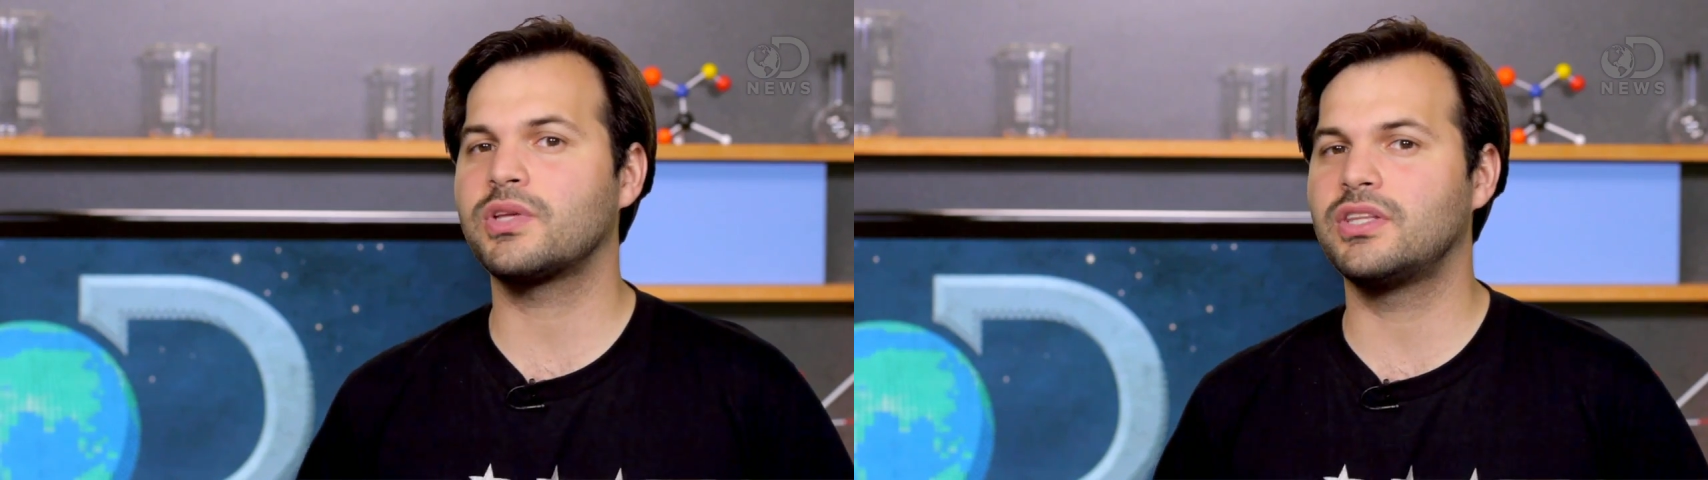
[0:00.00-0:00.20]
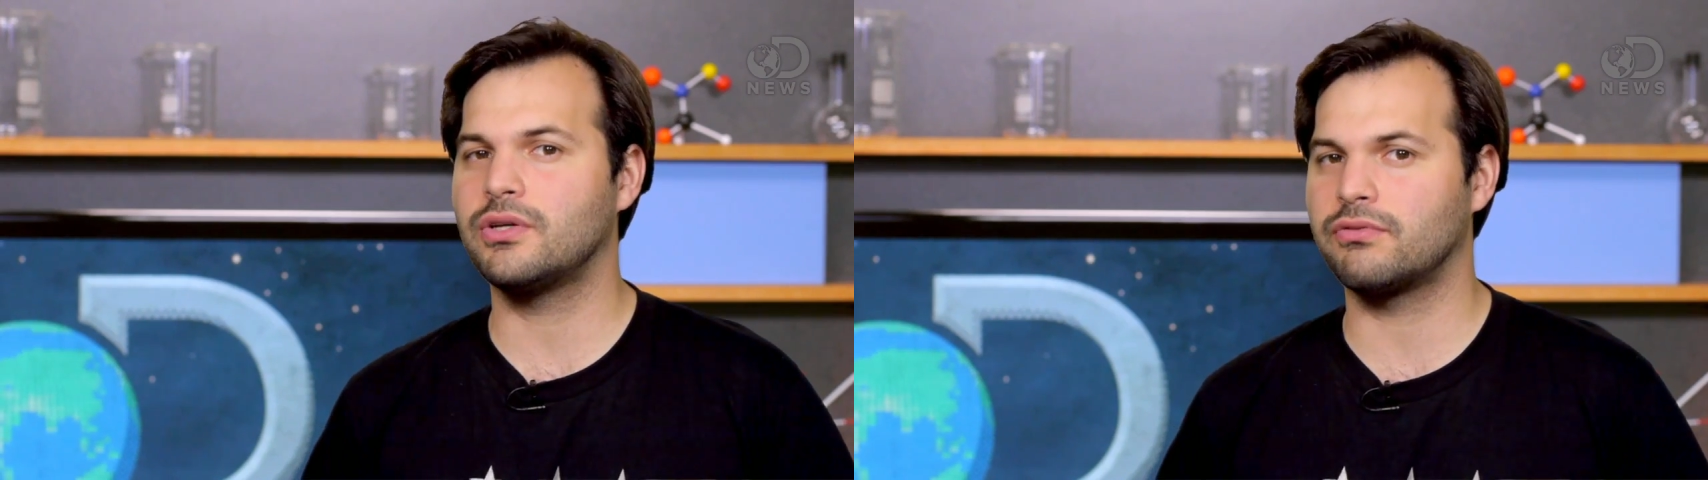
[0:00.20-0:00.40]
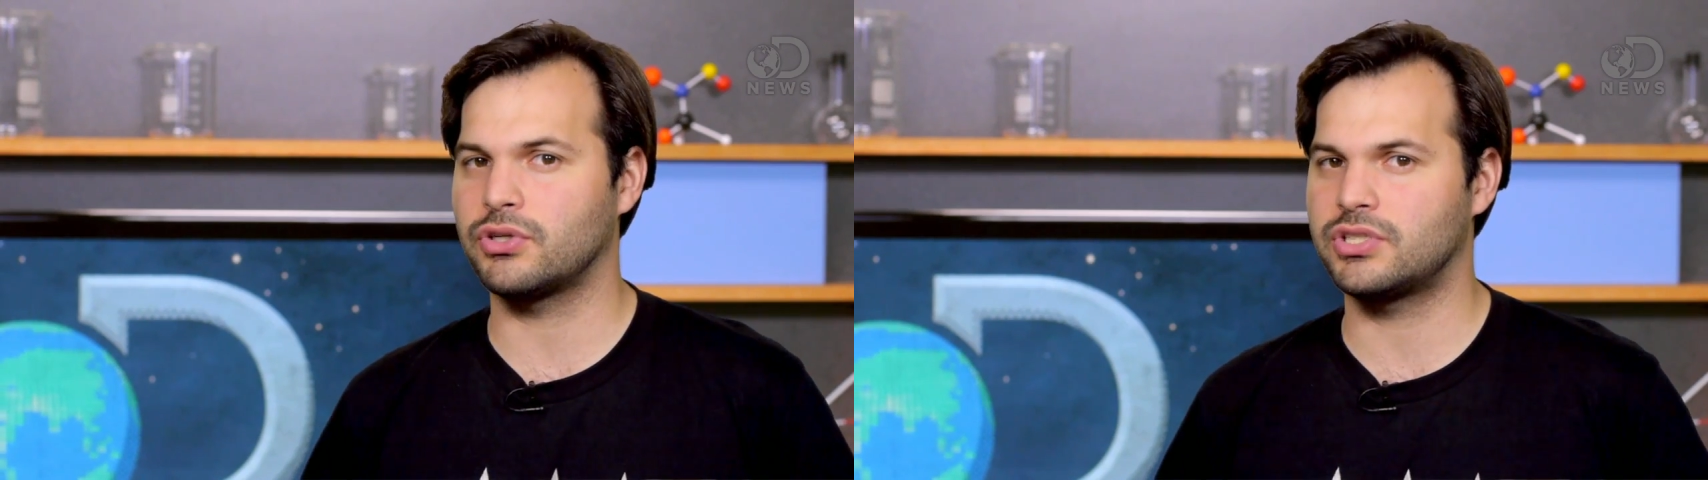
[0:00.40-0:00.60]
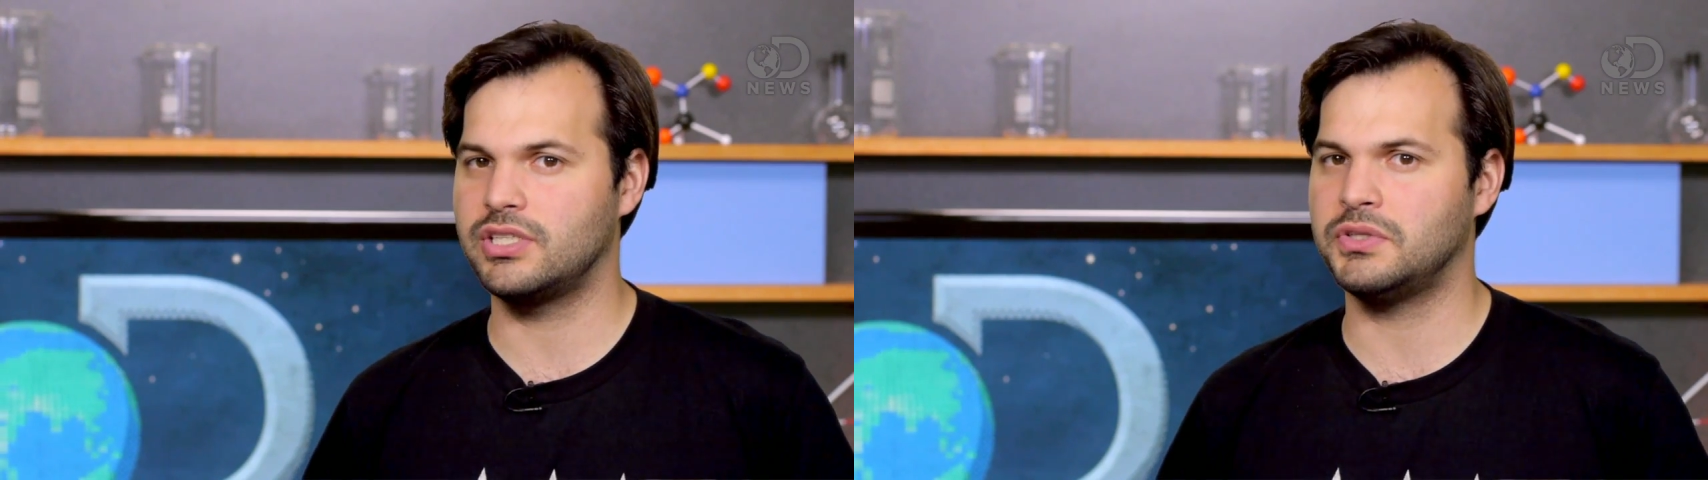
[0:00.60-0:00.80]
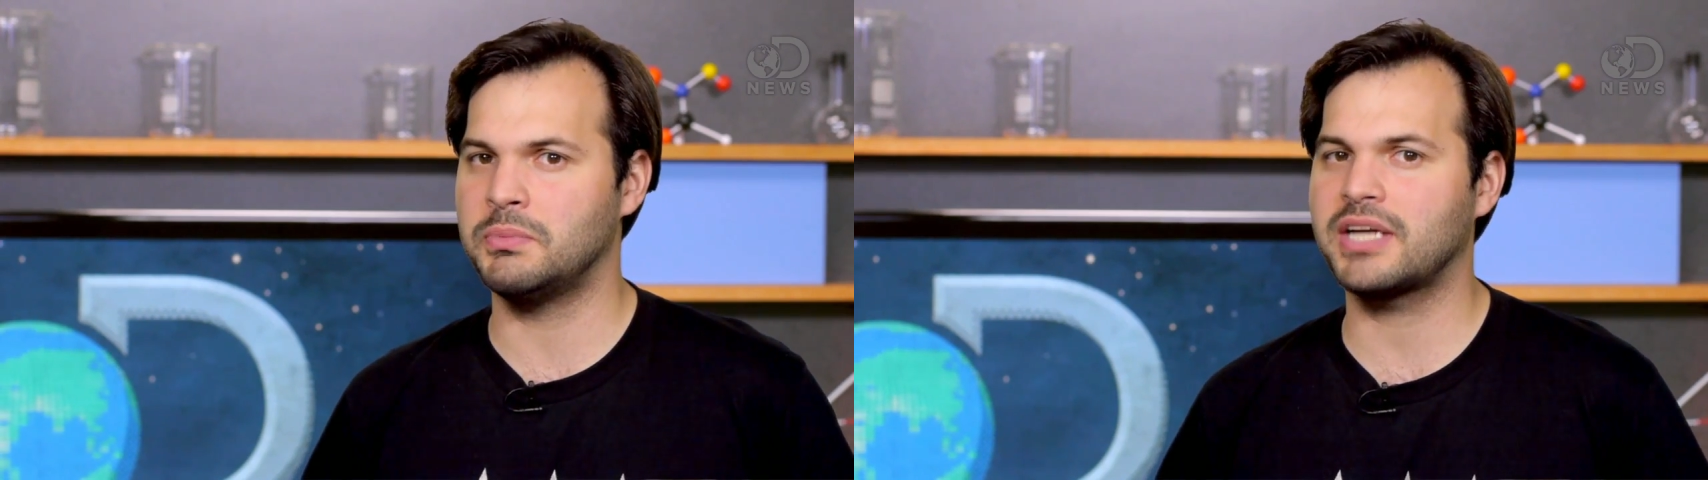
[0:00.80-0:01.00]
with the University
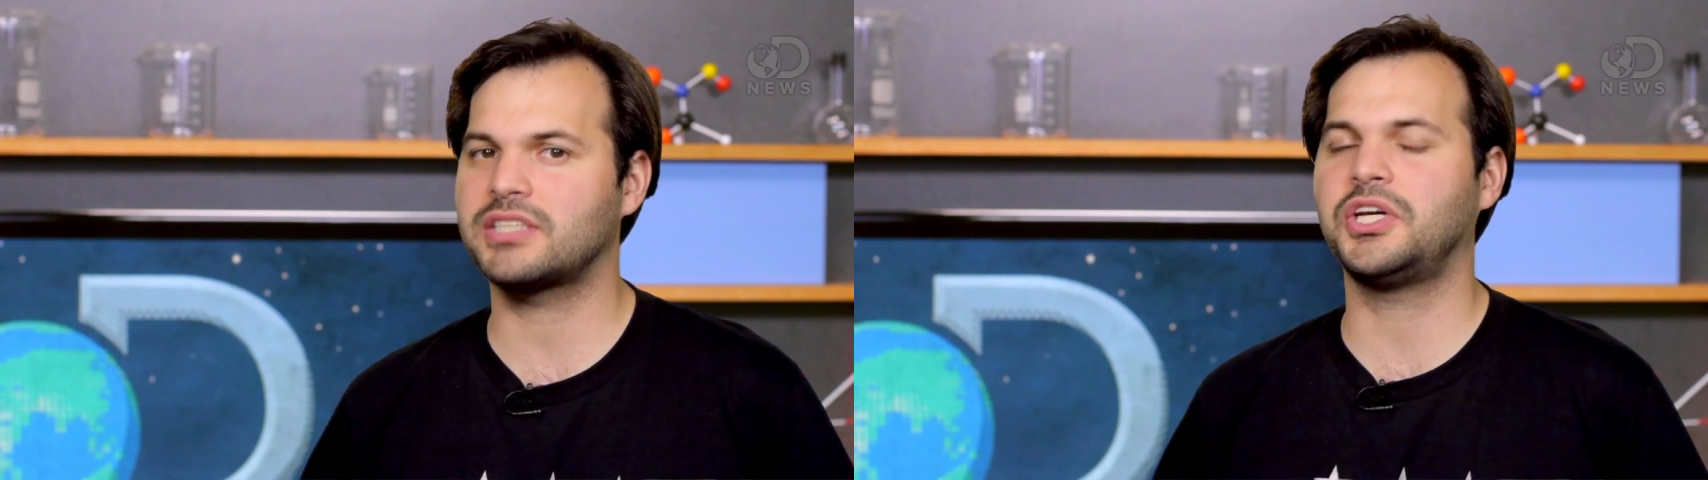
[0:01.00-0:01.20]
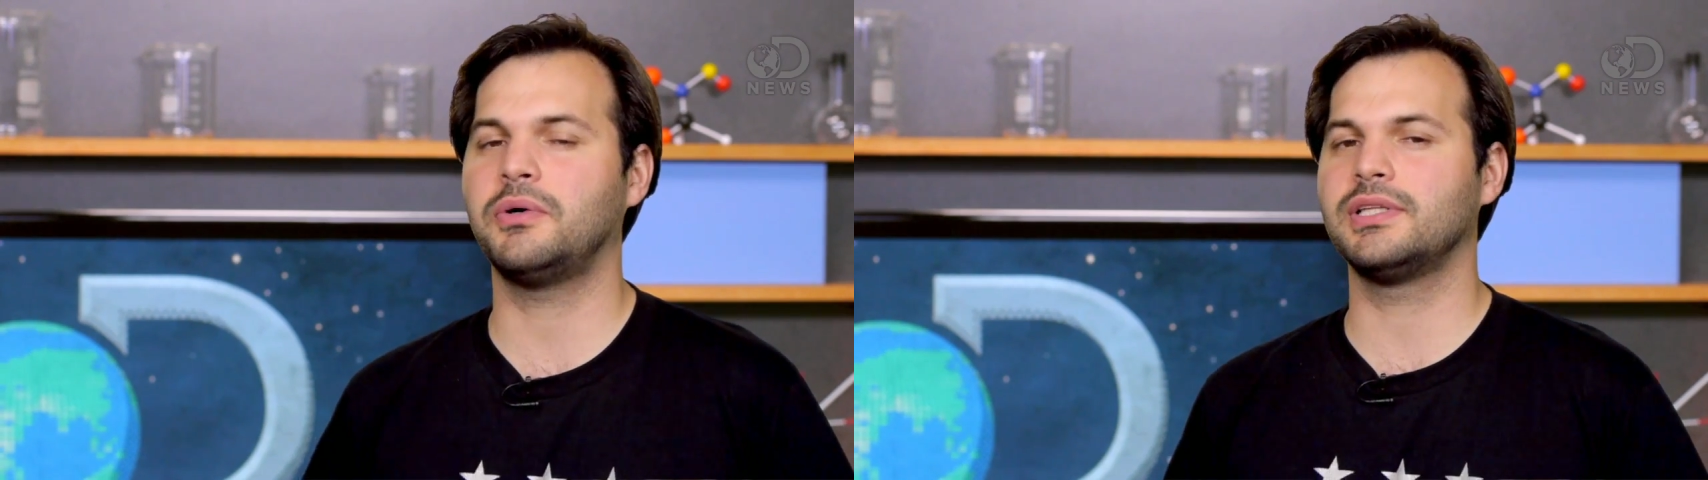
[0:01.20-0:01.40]
of New Mexico